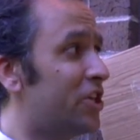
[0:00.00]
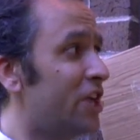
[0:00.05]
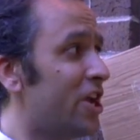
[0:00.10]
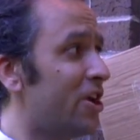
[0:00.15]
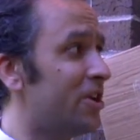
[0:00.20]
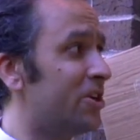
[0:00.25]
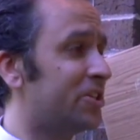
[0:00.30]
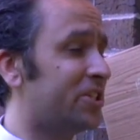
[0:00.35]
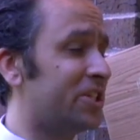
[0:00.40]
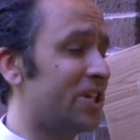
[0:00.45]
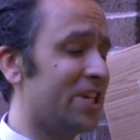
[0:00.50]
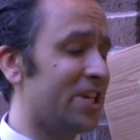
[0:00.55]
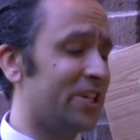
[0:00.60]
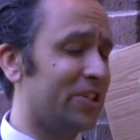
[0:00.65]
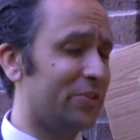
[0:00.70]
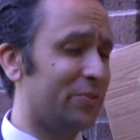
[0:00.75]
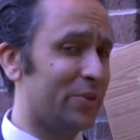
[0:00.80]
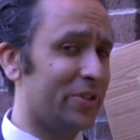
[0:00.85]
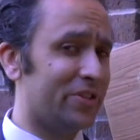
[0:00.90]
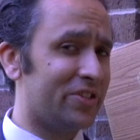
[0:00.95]

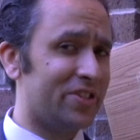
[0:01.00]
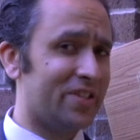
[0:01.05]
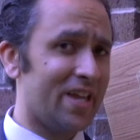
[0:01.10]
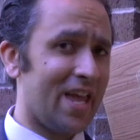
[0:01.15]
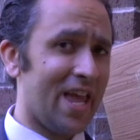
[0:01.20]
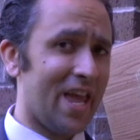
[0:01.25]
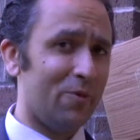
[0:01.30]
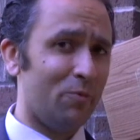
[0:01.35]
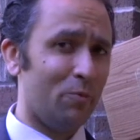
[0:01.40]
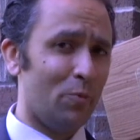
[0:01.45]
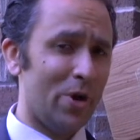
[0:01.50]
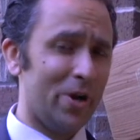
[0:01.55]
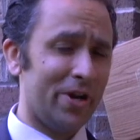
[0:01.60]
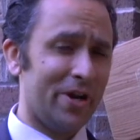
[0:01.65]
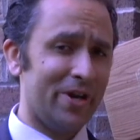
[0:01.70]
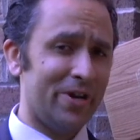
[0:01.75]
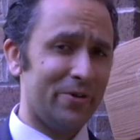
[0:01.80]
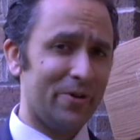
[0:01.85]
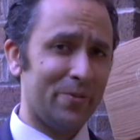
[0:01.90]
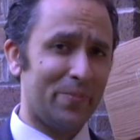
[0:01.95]
guaranteed to withstand
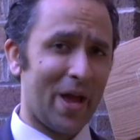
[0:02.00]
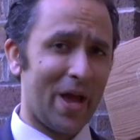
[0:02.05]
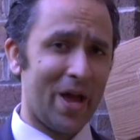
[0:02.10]
100